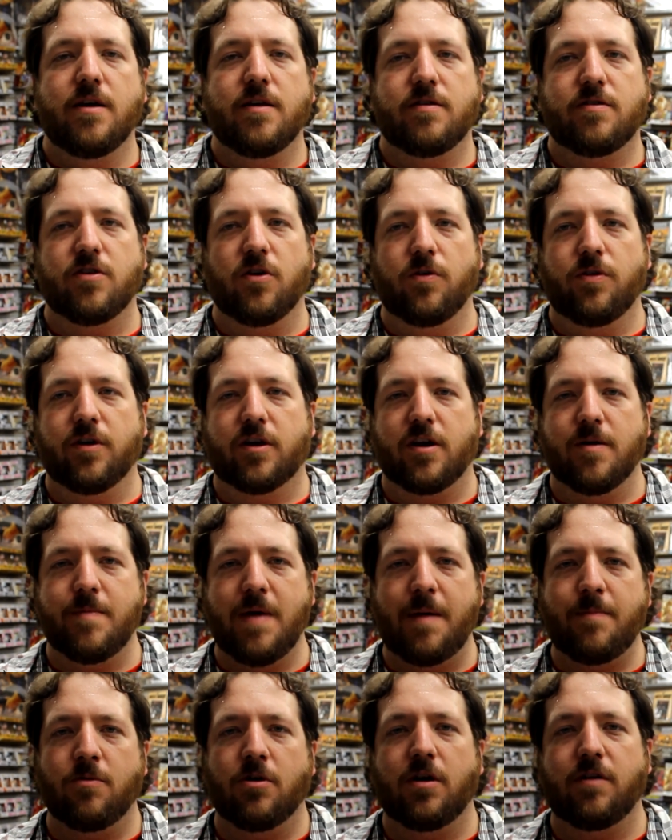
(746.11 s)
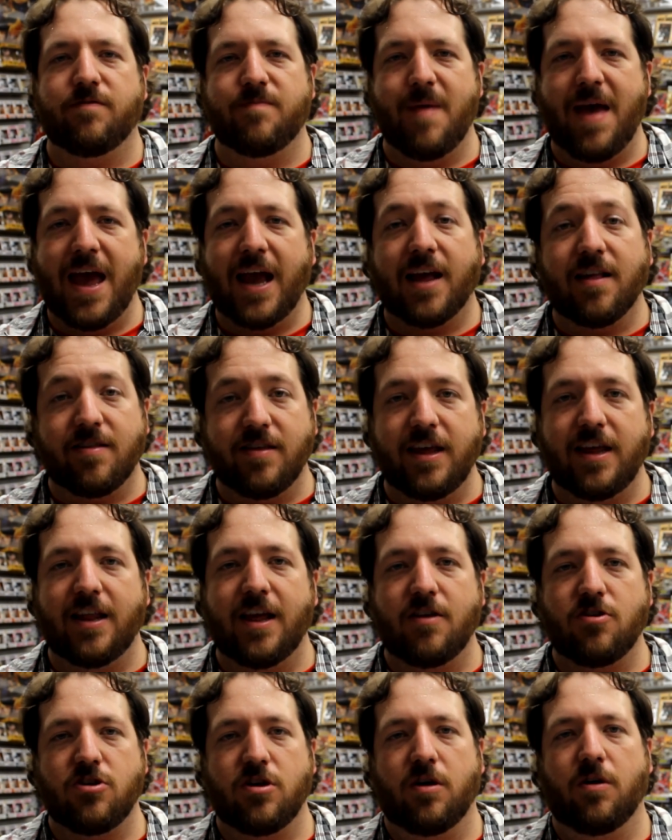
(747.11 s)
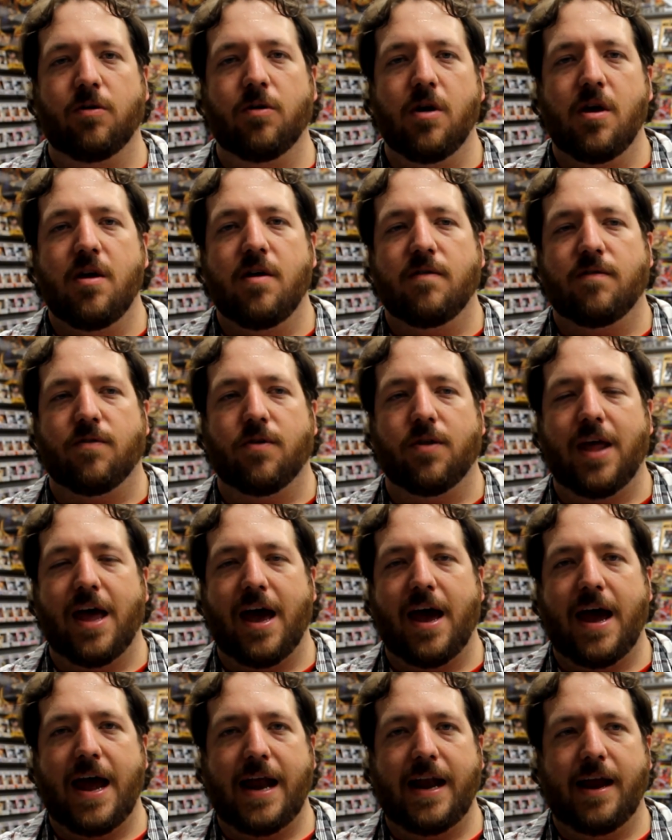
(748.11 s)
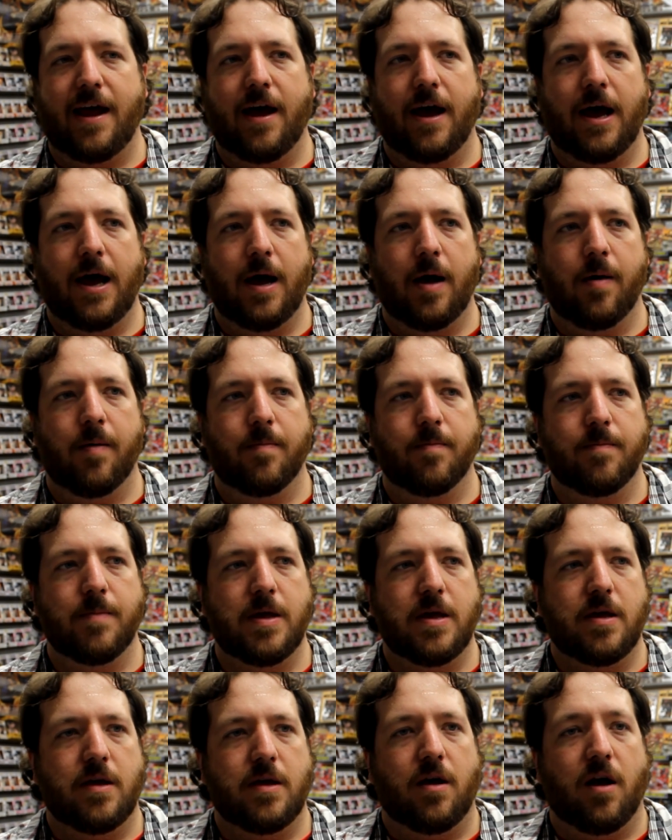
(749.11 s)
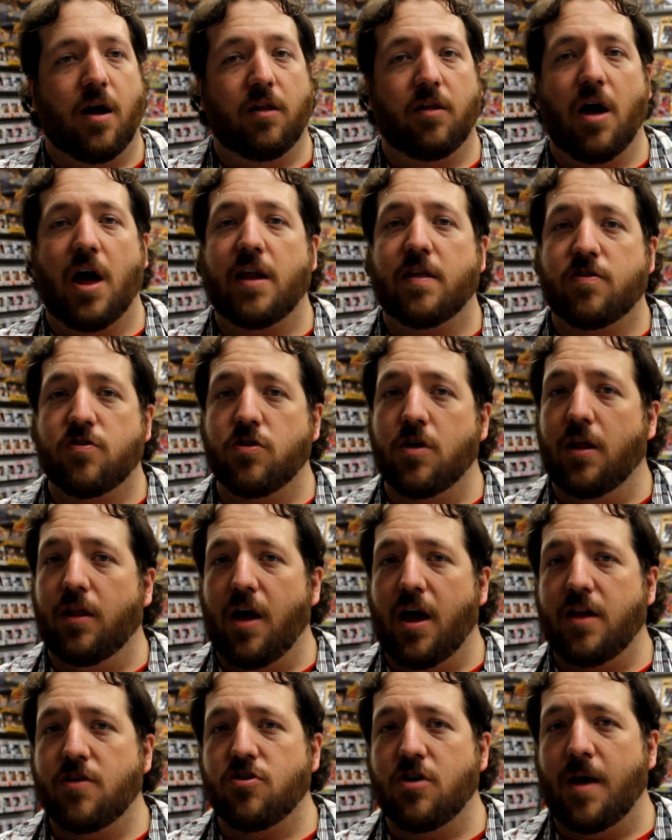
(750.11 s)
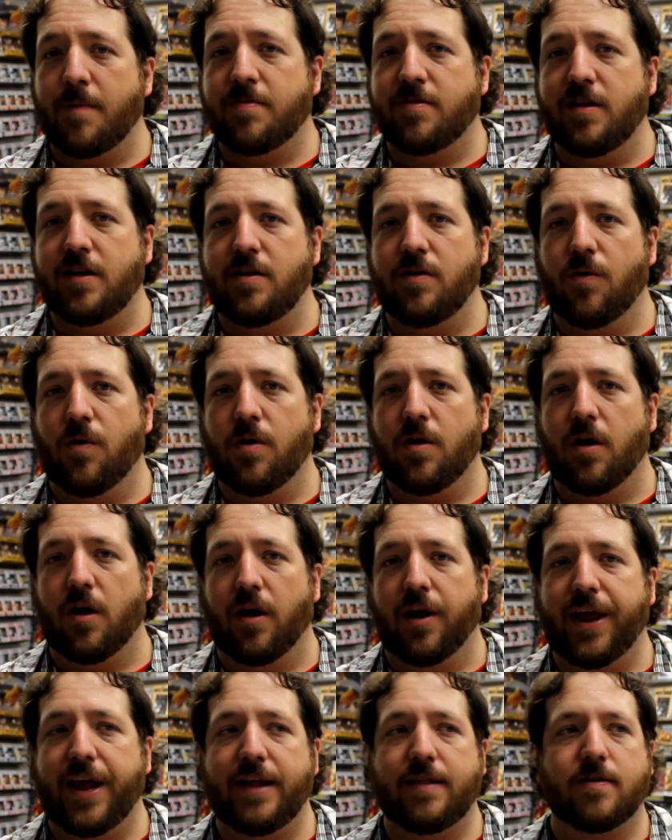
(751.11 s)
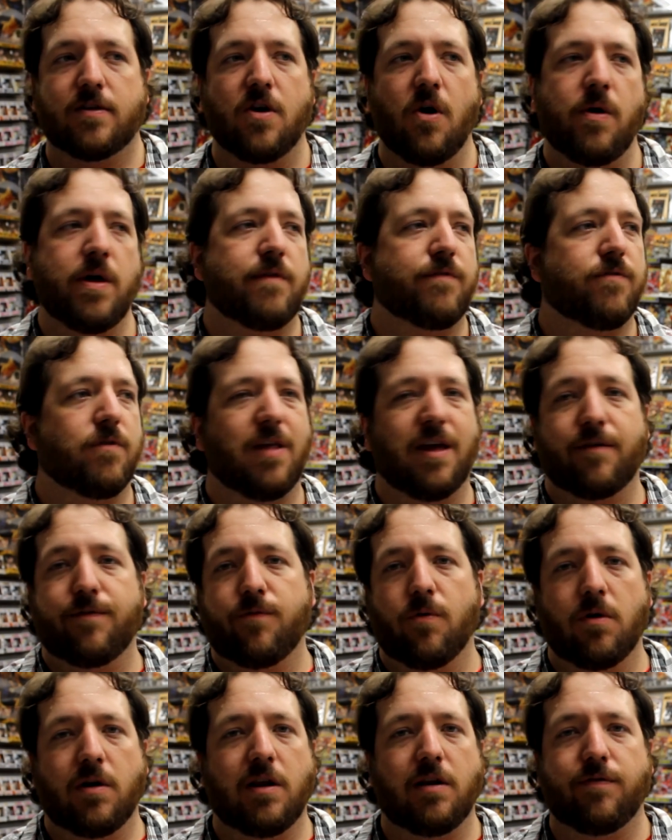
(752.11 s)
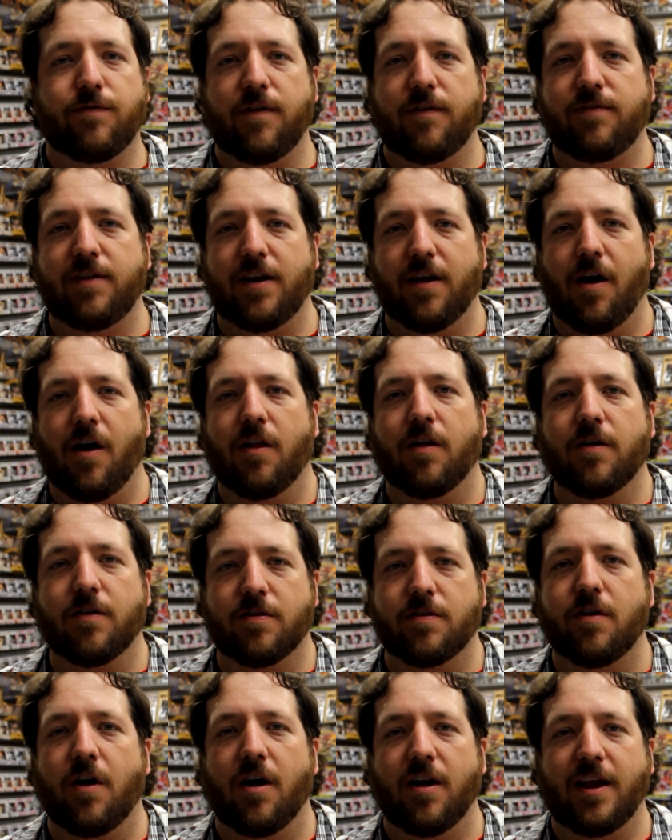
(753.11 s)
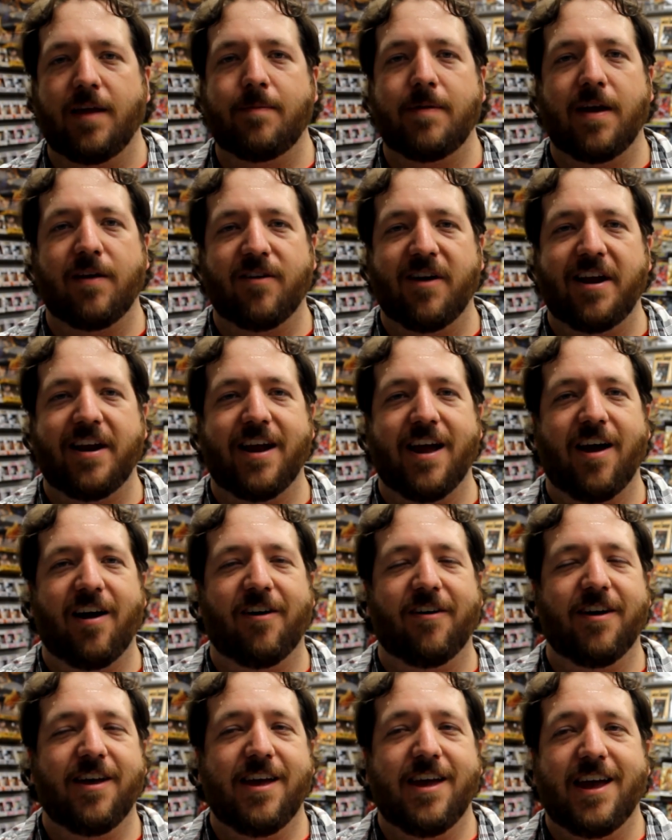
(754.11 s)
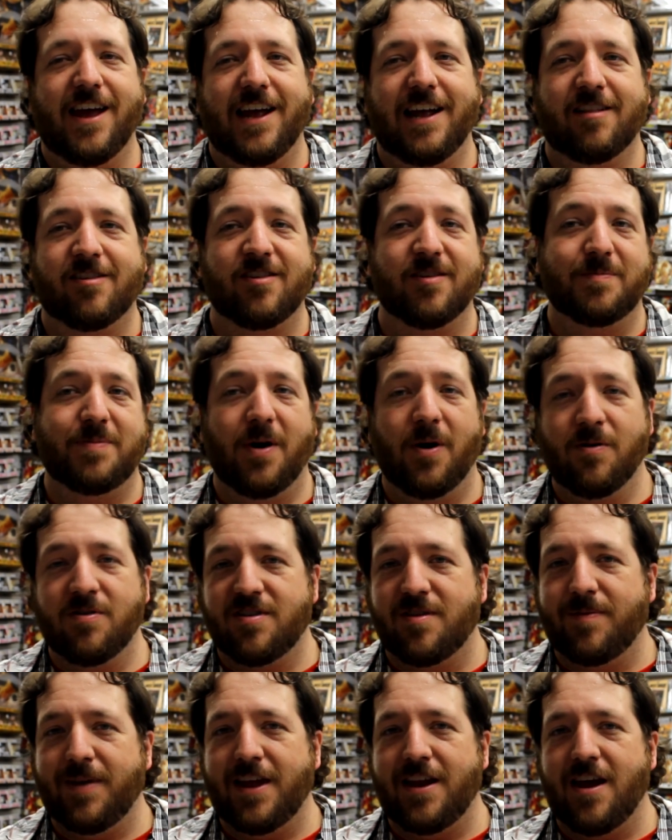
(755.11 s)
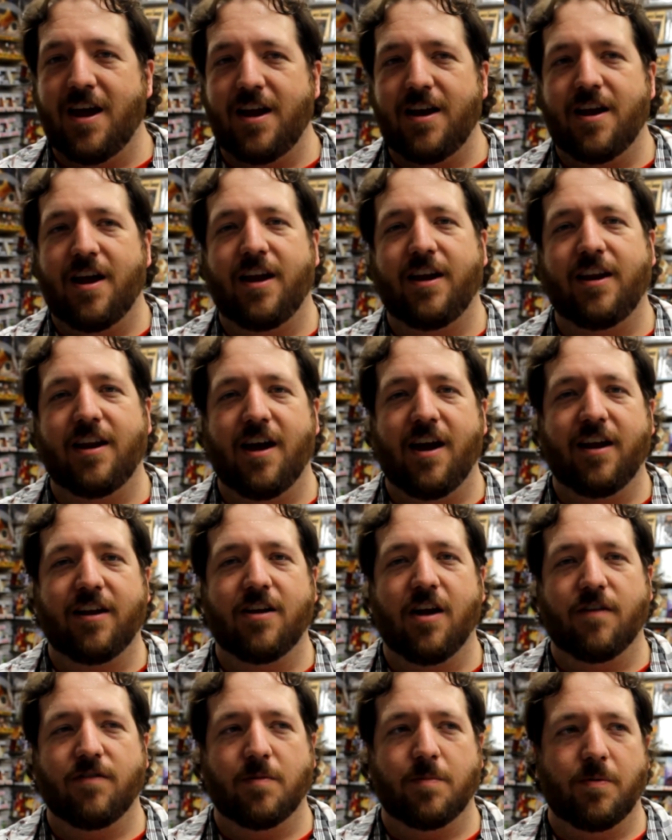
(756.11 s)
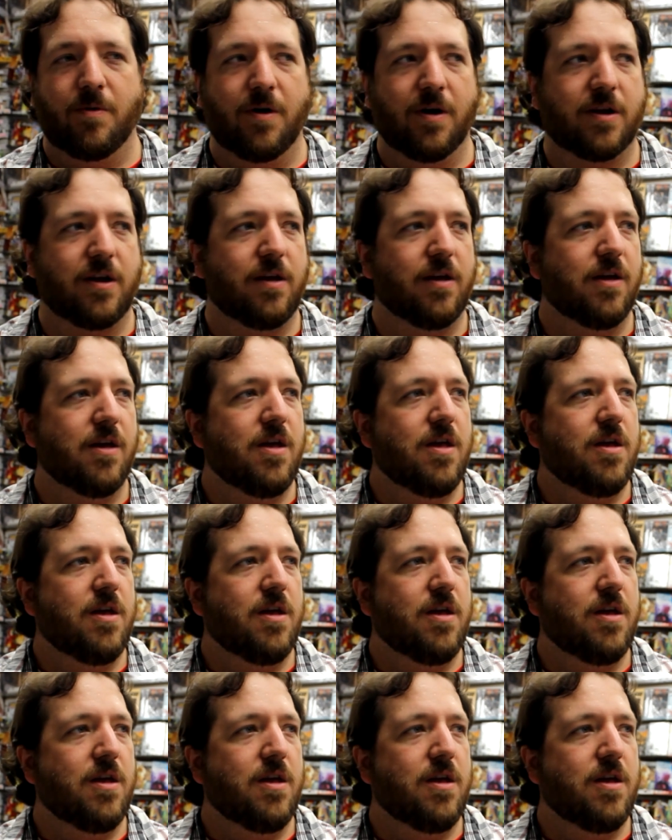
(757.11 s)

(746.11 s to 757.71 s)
So the commemorative magazine issue for that, a lot of shops didn't order. It's going for like $40 to $50 on eBay right now. It's supposed to be a $9.99 cover book.